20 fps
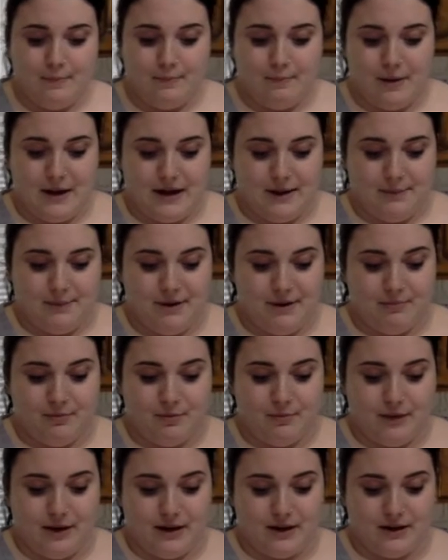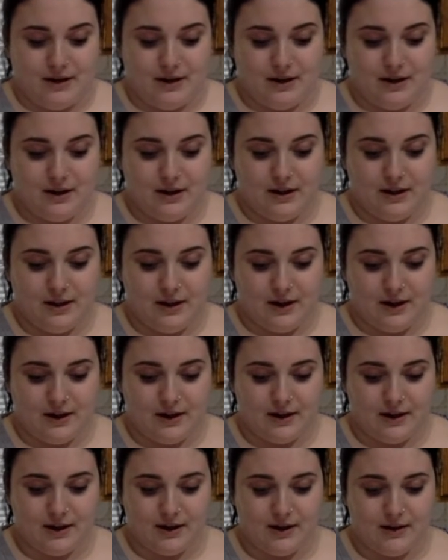Many people might think
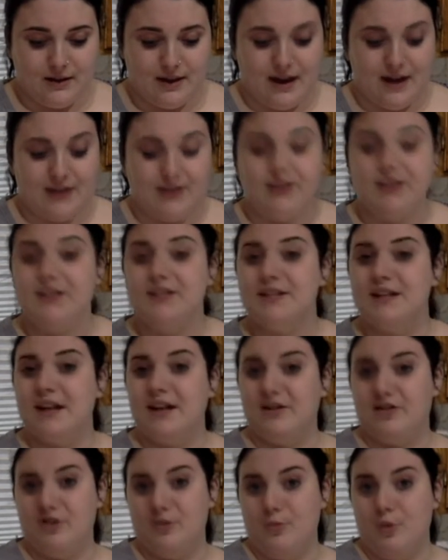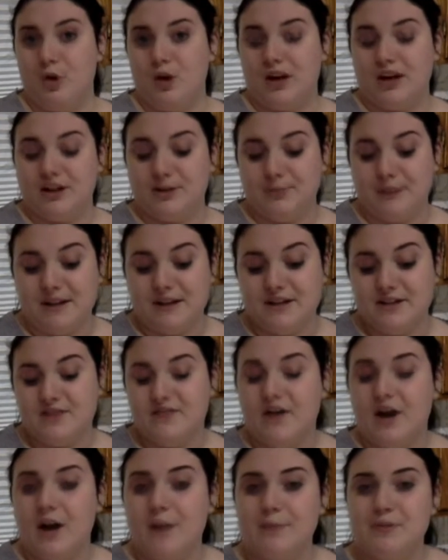that leasing is the more expensive
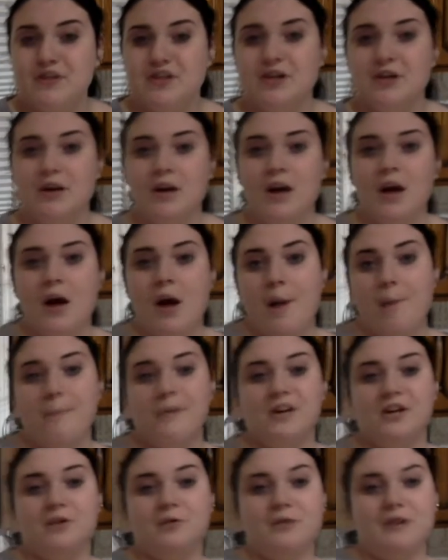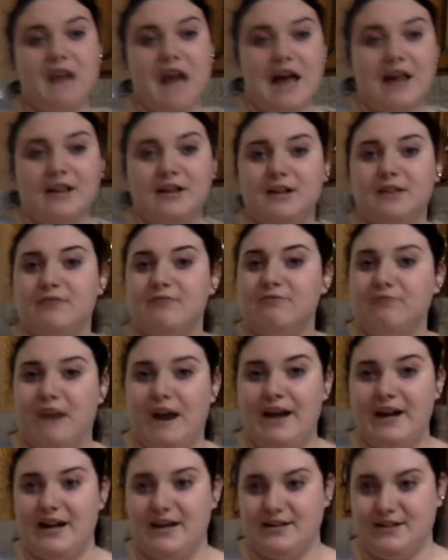option, but in reality,
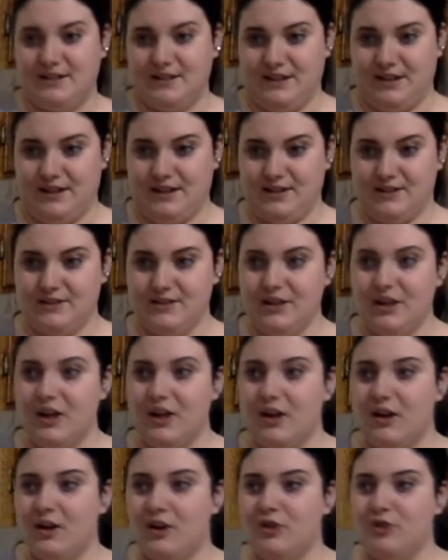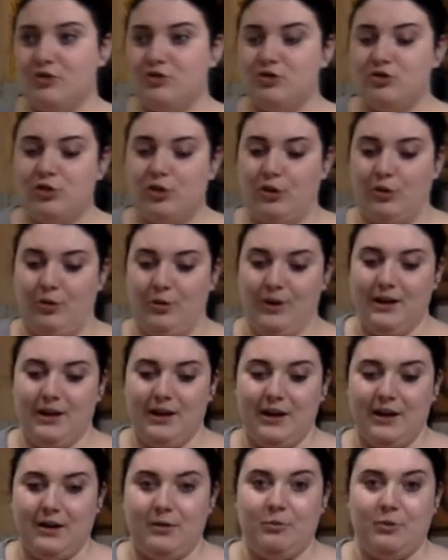financing is. So
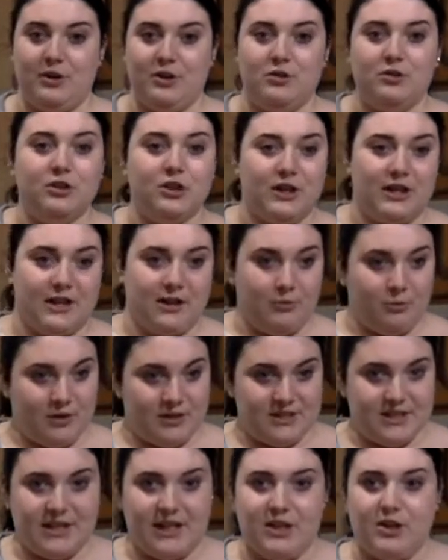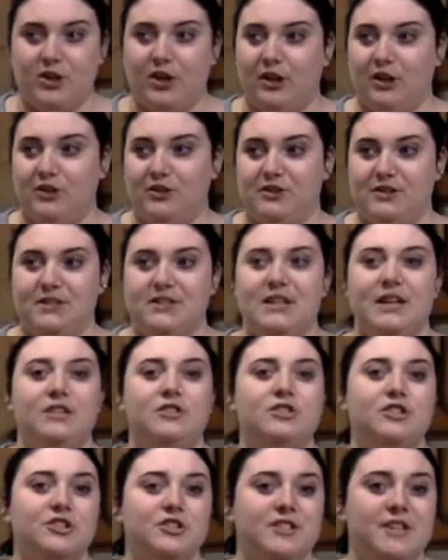when you look at it, once again, dollars and
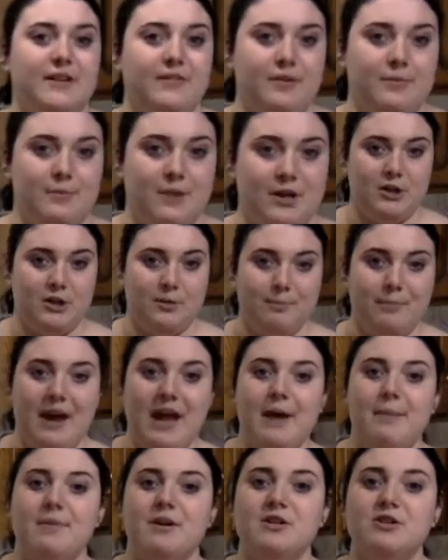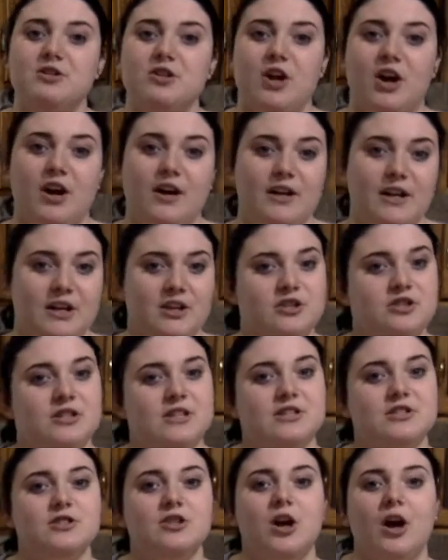cents, you're saving on payments, on
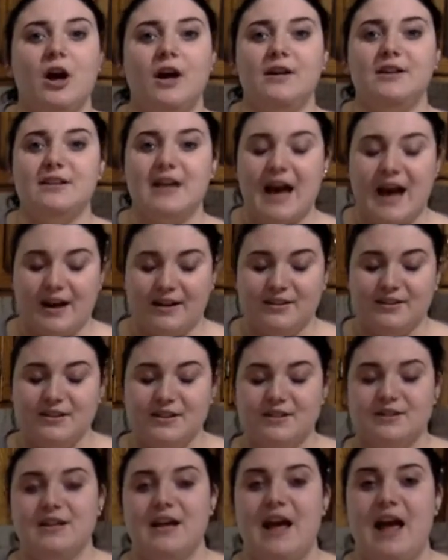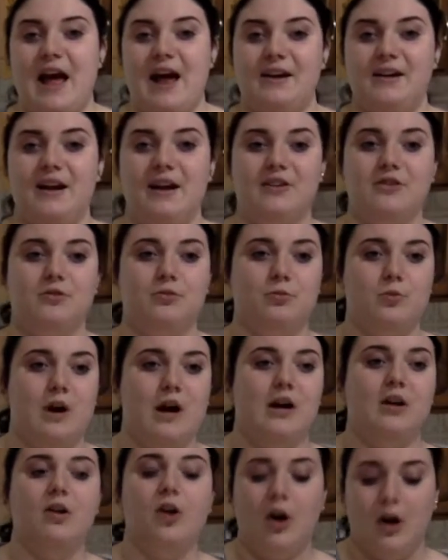interest, on taxes, and as
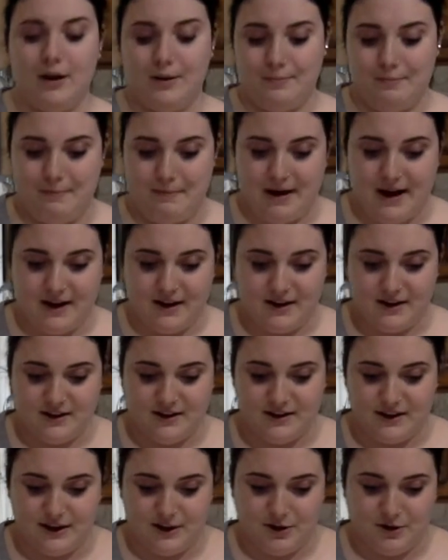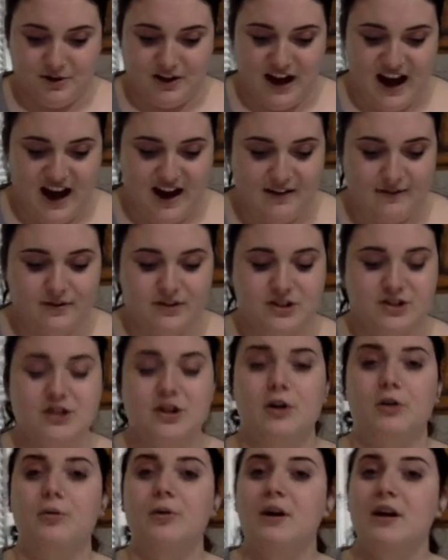well on maintenance that you have.
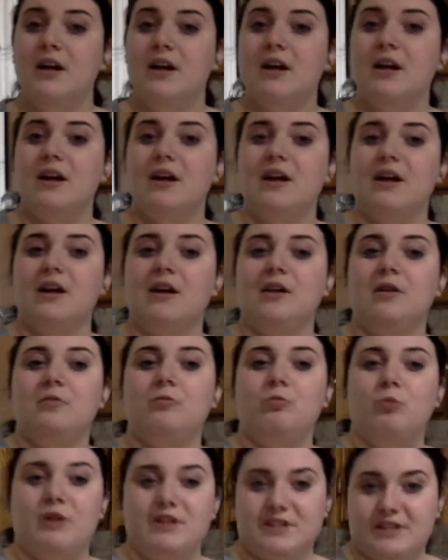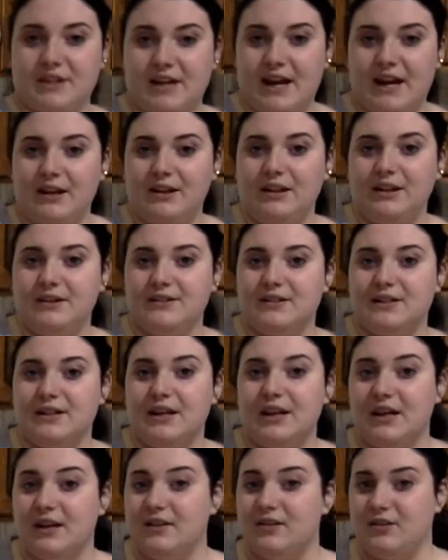So once again, leasing
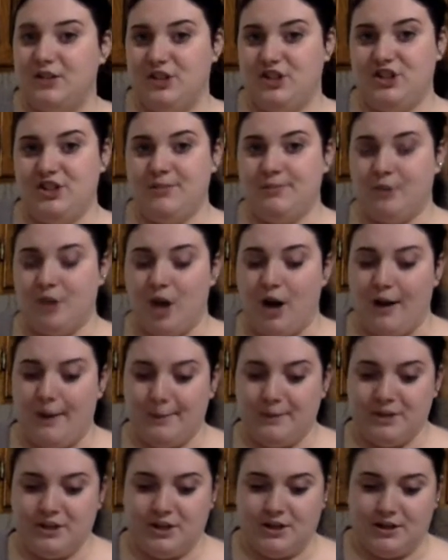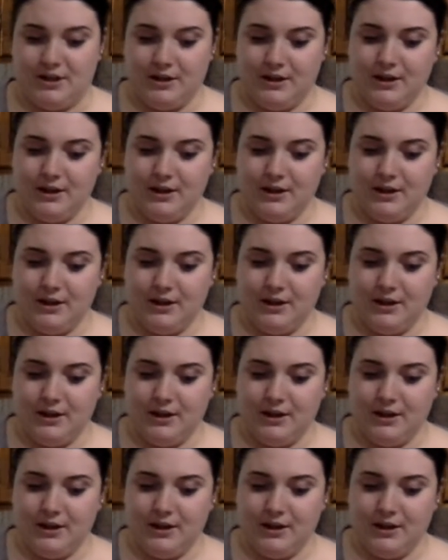is the cheaper option.